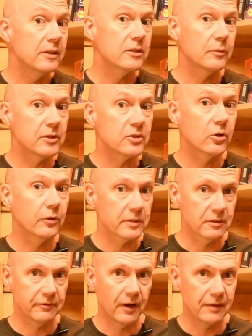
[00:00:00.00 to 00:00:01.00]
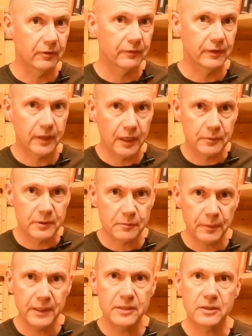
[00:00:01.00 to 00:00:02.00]
to ensure the survival of the human
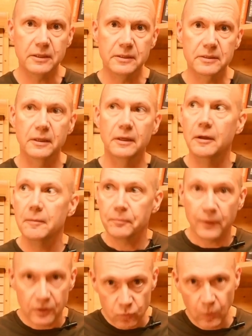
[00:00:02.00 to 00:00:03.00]
species, as